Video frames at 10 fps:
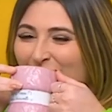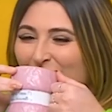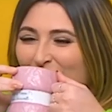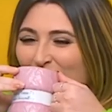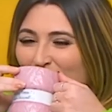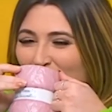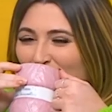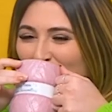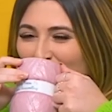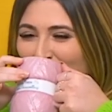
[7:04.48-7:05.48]

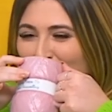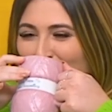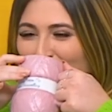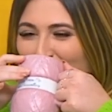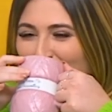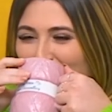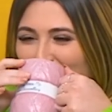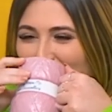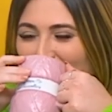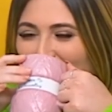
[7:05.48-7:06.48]

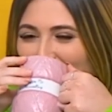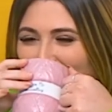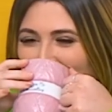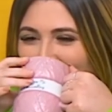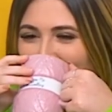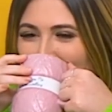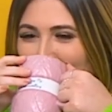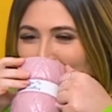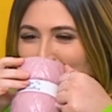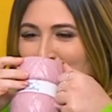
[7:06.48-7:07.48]

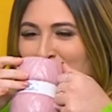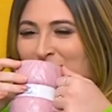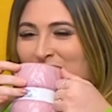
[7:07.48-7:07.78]
(silent)